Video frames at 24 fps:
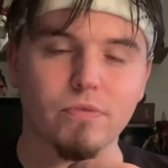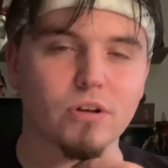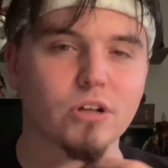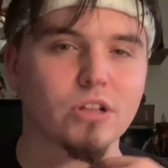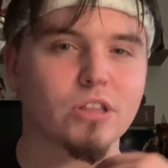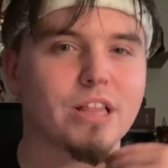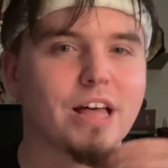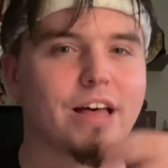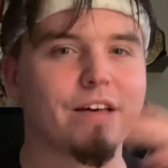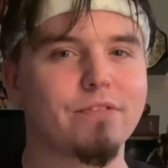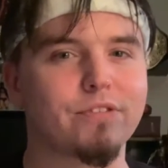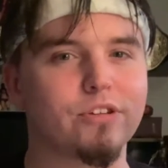
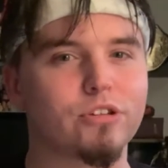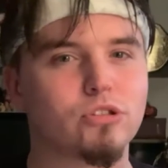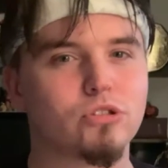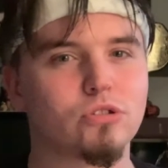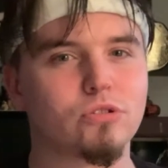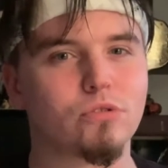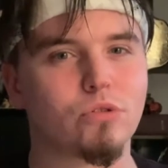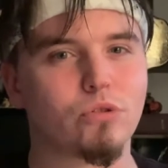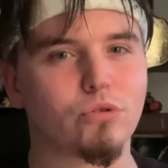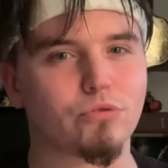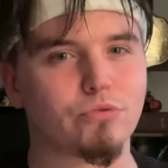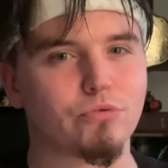
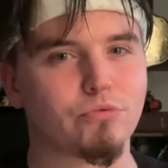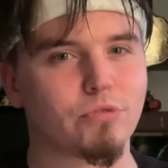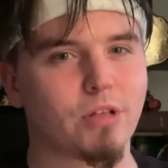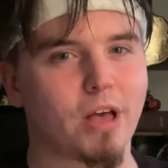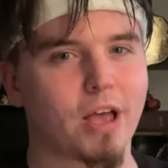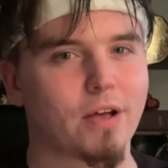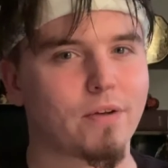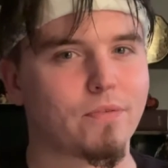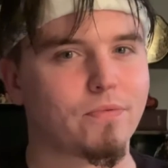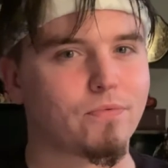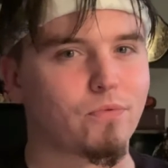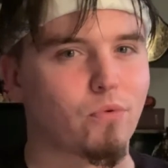11 through
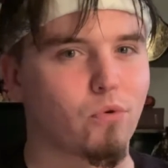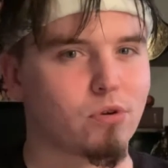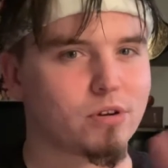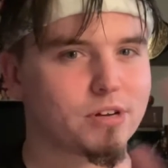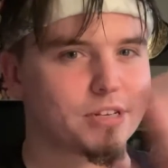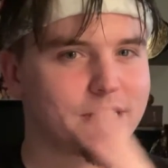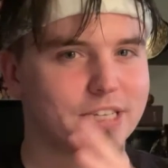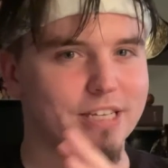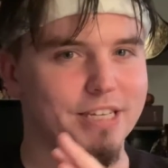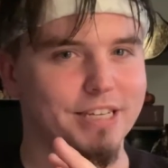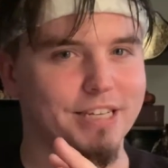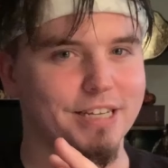like
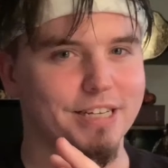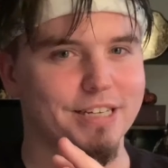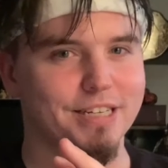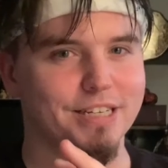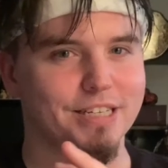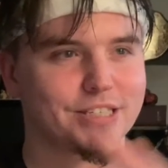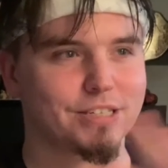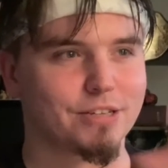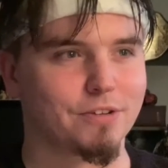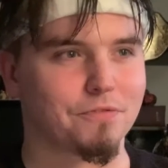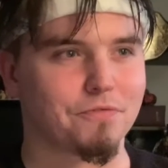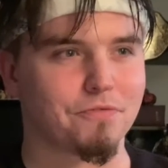14
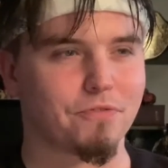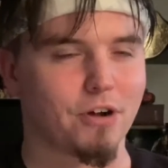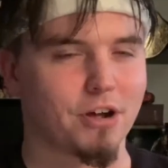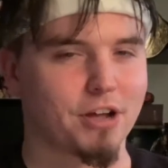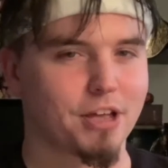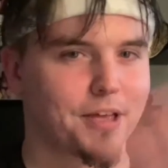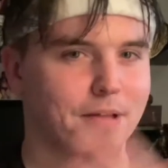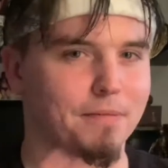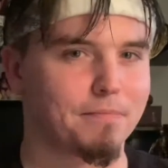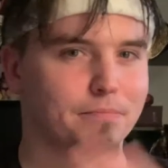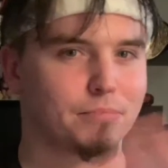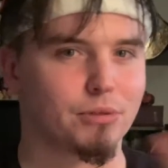is a
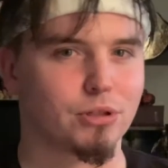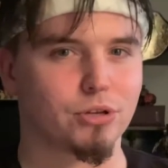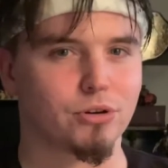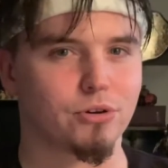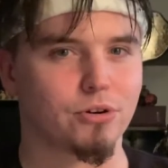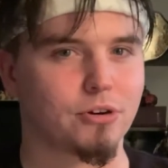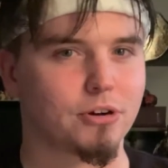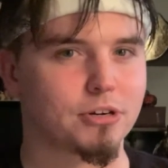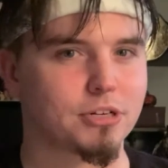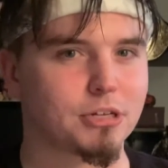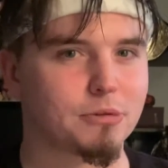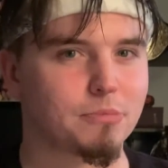fucking
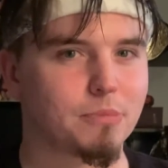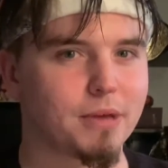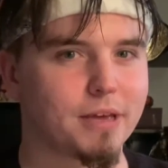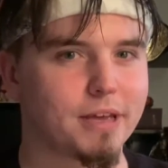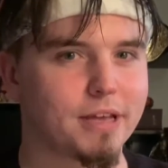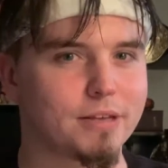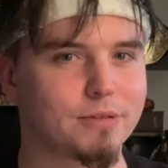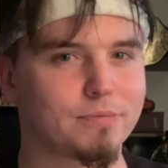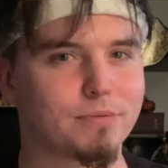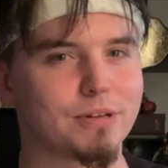blur to me,